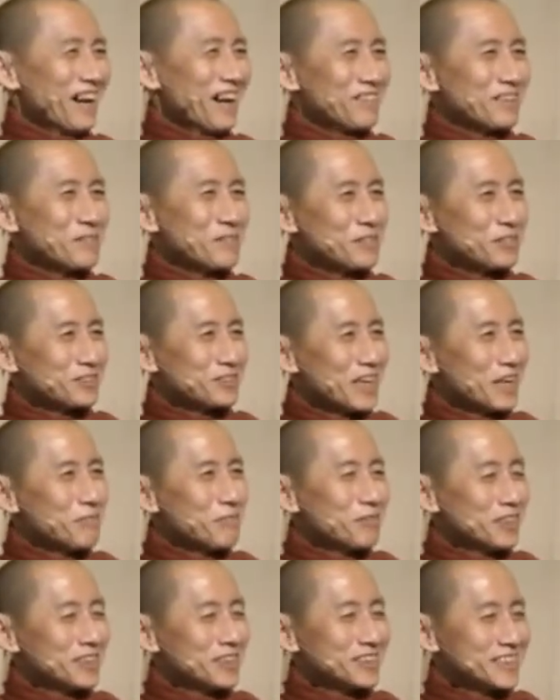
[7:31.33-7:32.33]
I mean, to
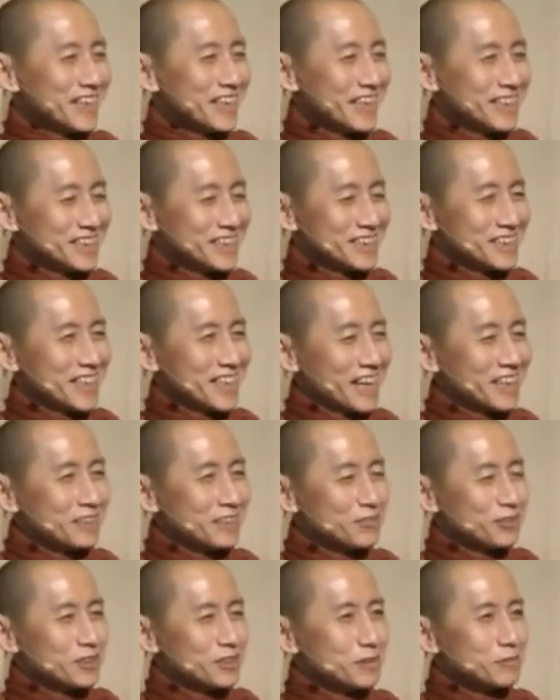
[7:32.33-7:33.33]
them, when you say understand
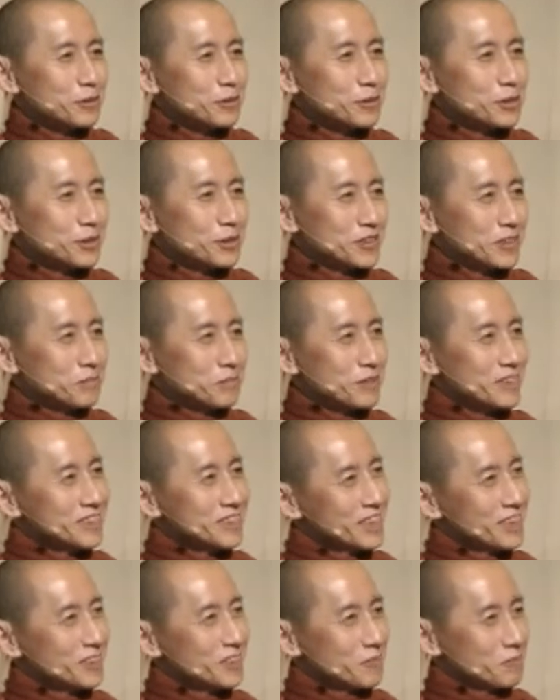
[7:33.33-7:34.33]
the Four Noble Truths, it
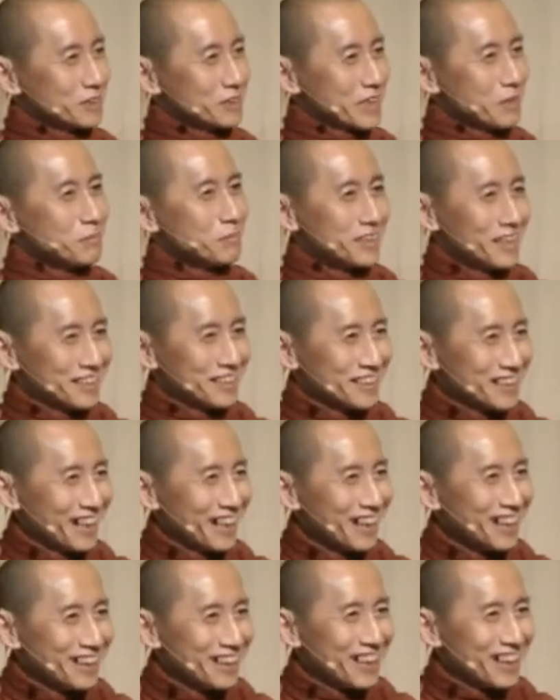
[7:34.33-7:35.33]
means that you have become an
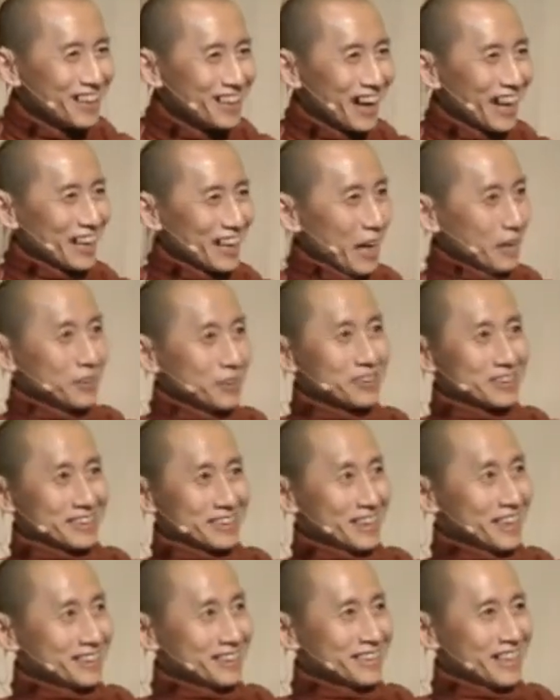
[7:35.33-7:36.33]
Arya. I
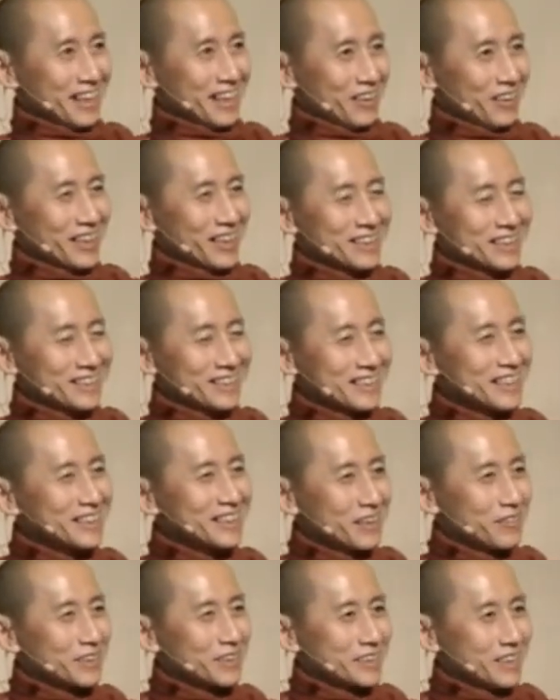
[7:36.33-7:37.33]
didn't think that I
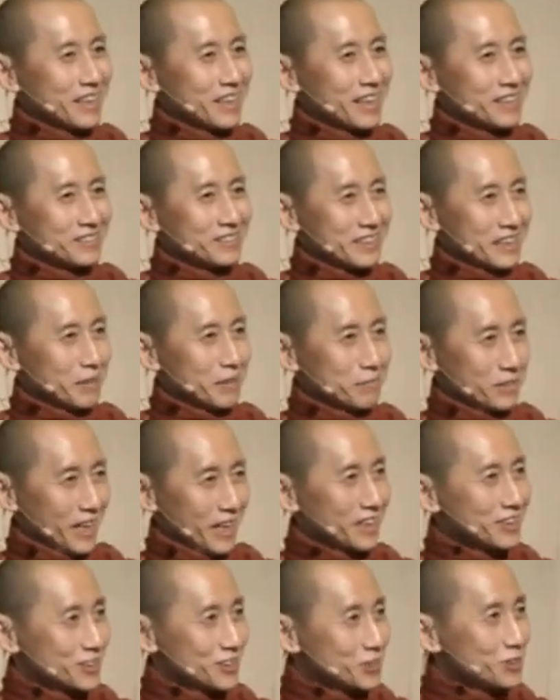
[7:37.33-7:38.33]
was an Arya, but
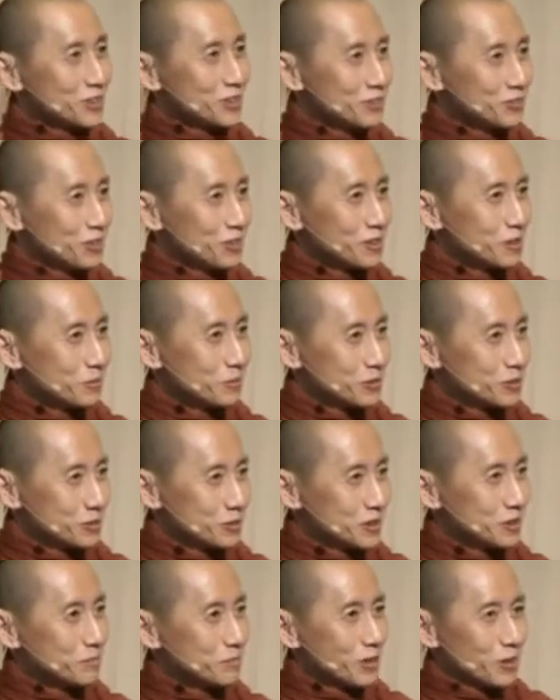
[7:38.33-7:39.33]
I understood the Four Noble
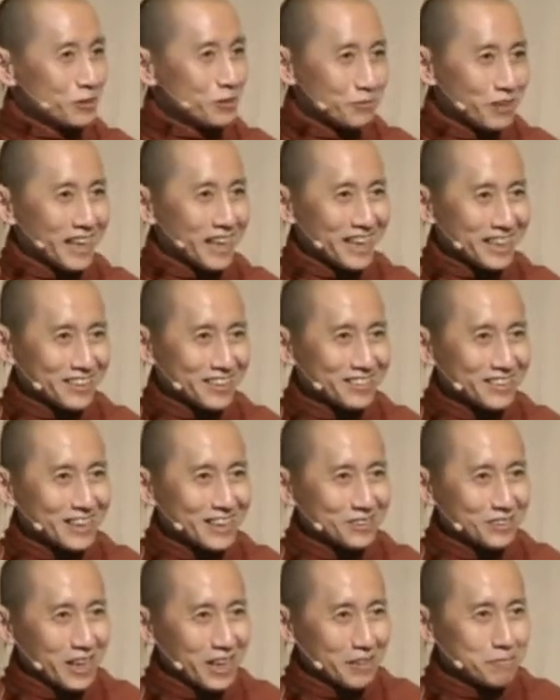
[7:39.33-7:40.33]
Truths in my own way.
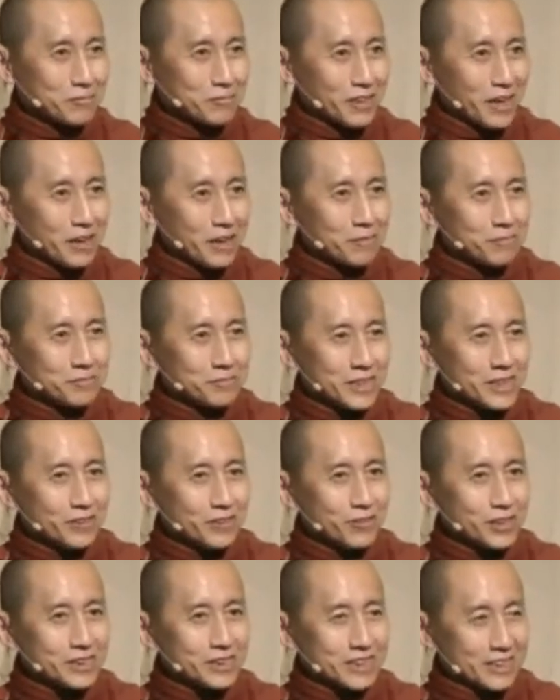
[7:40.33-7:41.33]
That's why
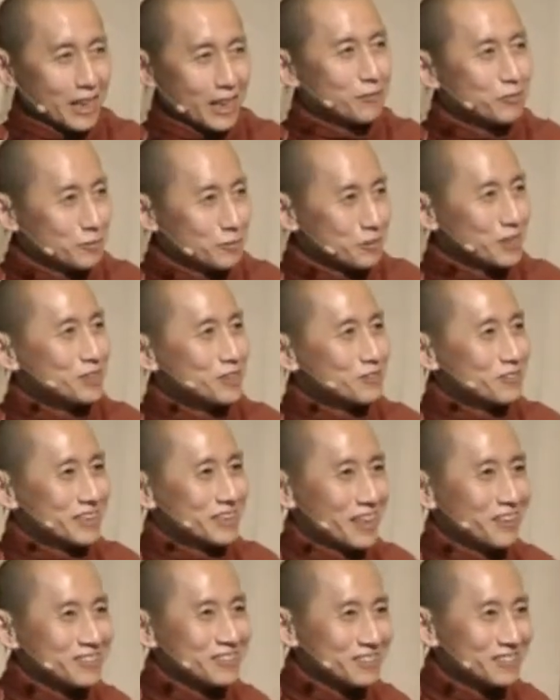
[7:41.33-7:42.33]
it was enough for me to
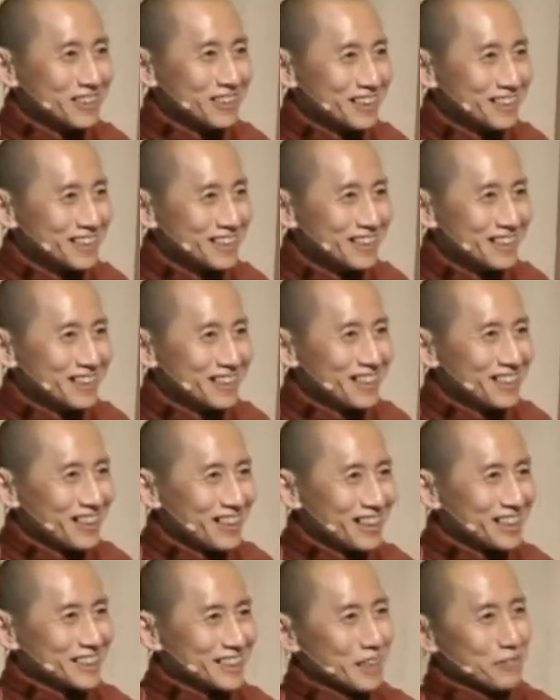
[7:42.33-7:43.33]
renounce the world.
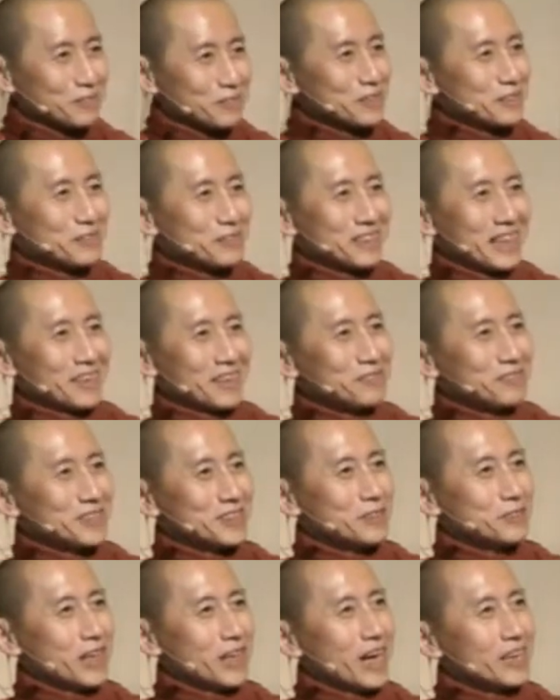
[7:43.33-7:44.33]
Or else
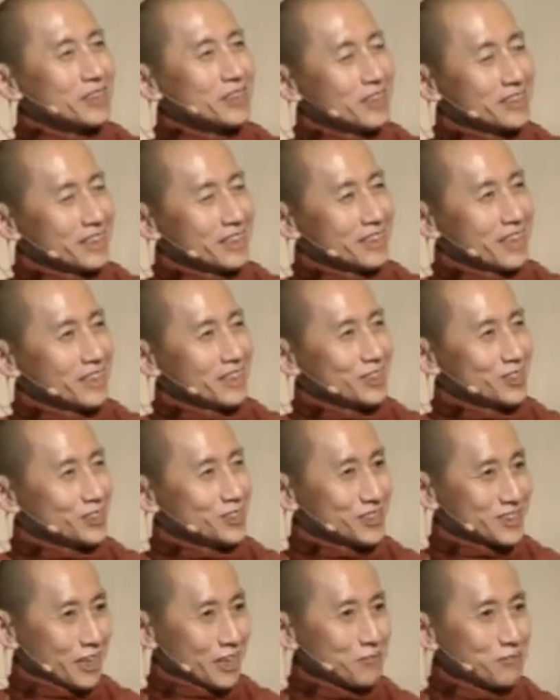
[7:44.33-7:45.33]
if I had not
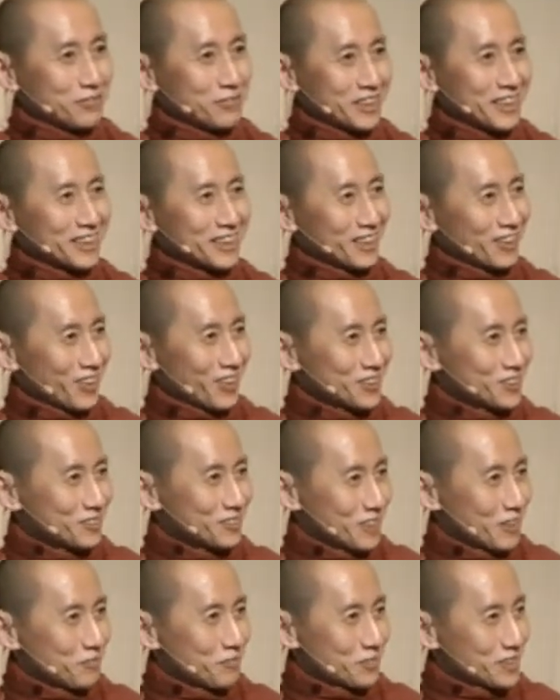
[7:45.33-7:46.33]
understood suffering and the cause
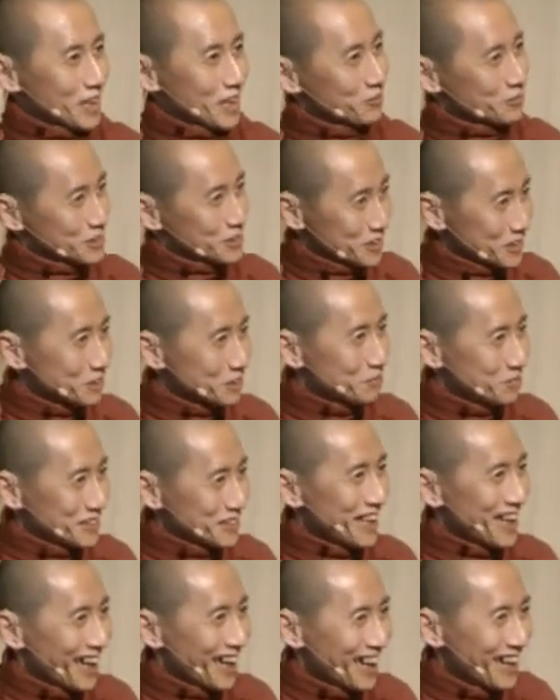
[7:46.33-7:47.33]
of suffering, I would still be
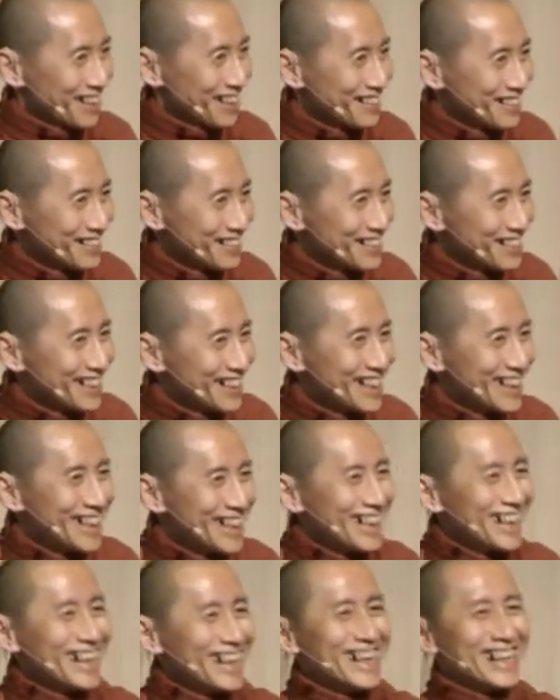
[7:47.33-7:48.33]
there.
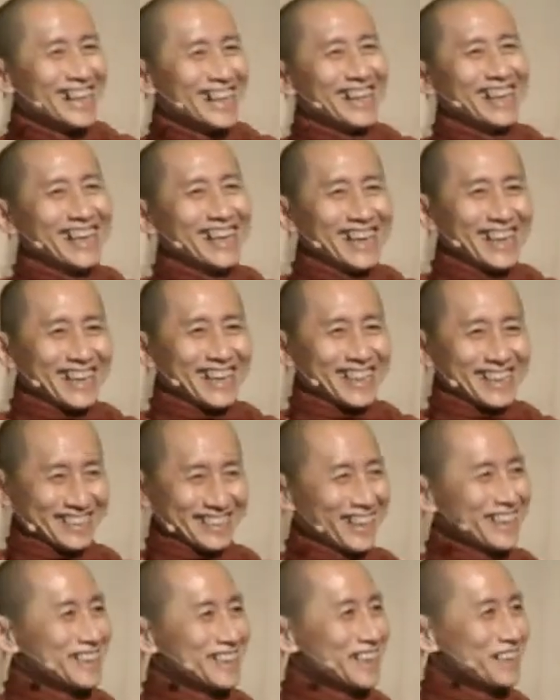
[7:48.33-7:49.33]

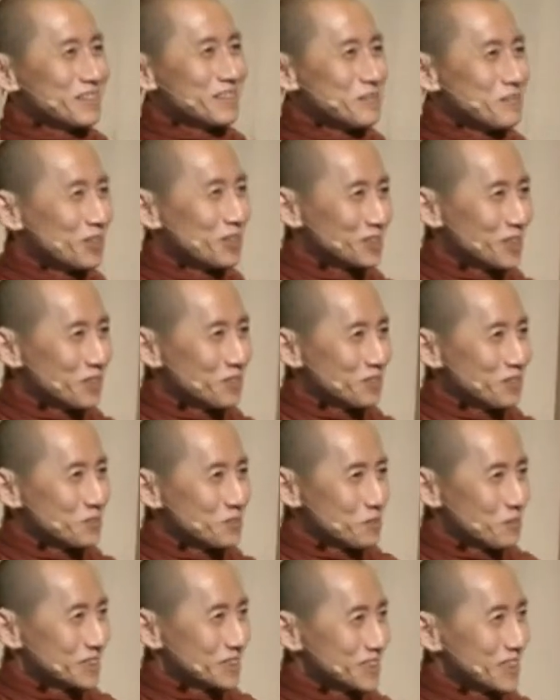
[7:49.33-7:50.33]
Creating even more suffering
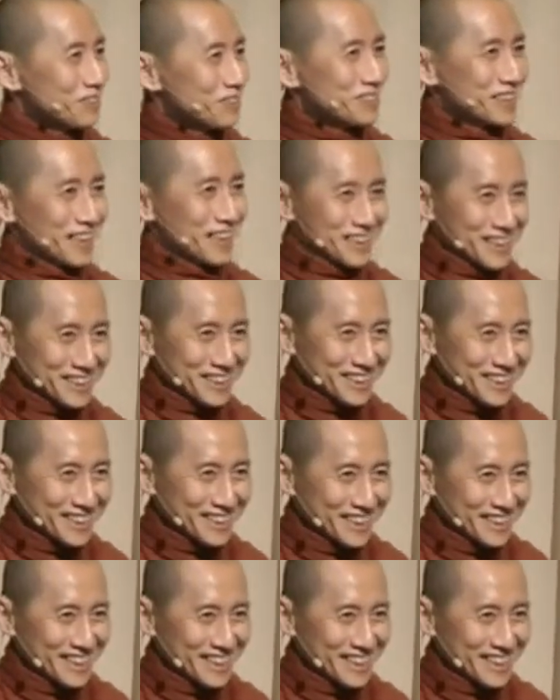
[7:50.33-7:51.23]
for myself and others.